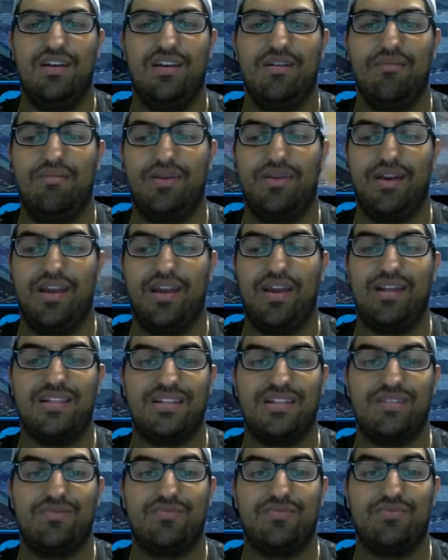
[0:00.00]
but
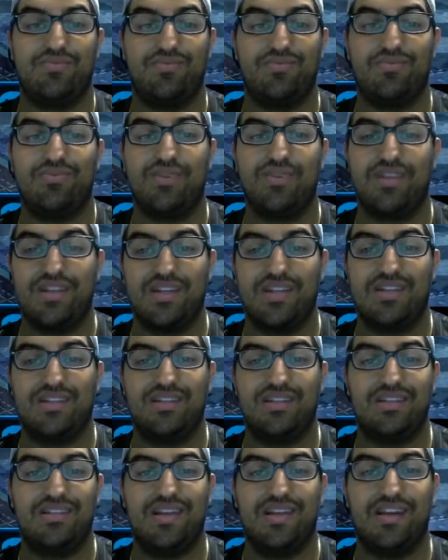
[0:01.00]
it's really
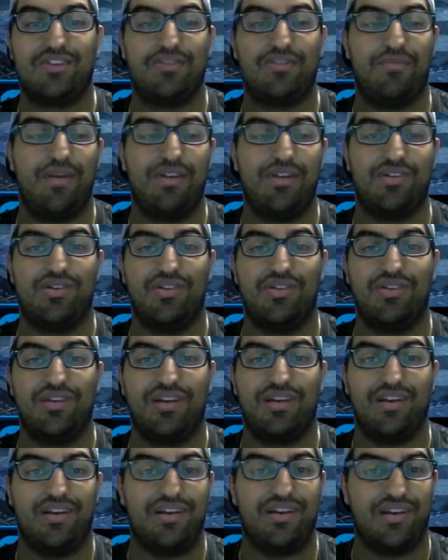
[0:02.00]
detrimental.
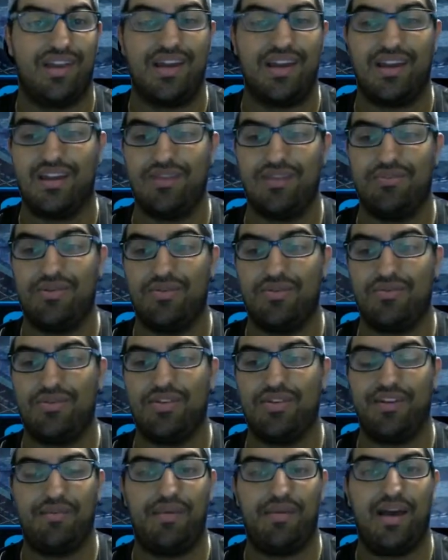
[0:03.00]
It can be
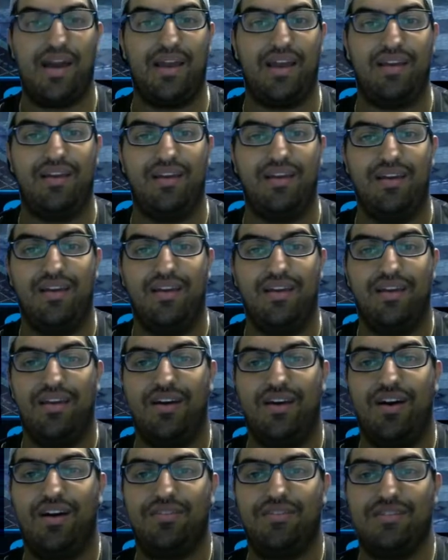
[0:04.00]
really bad,
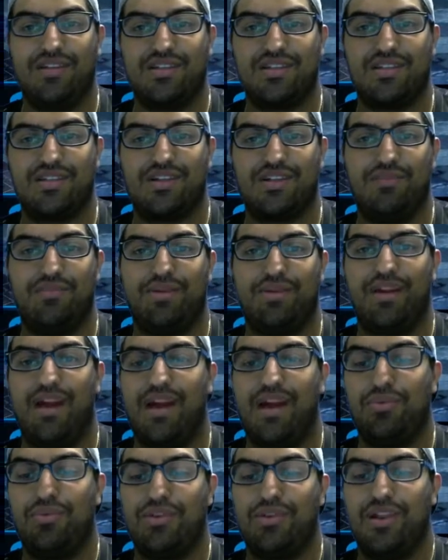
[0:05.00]
obviously, but I
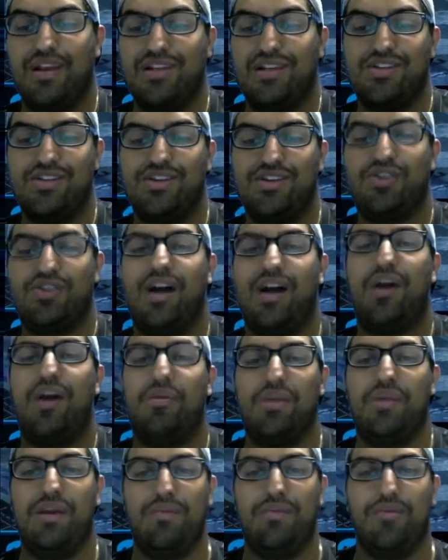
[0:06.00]
would like to know how
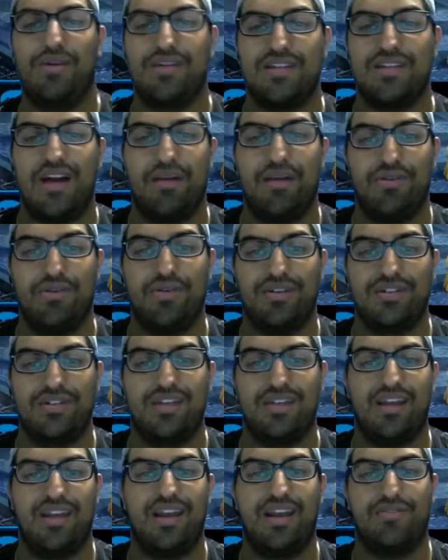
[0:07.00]
many points I'm going to
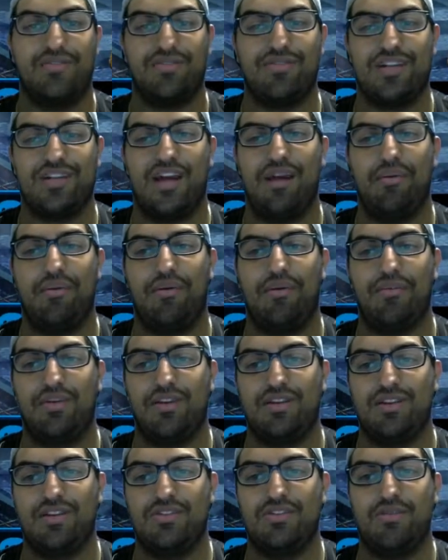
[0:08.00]
get every time I'm going
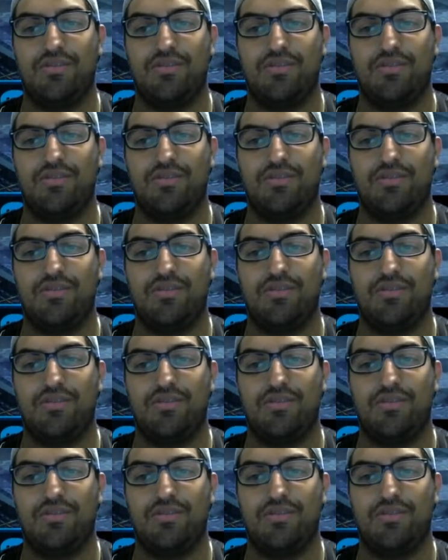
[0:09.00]
to do a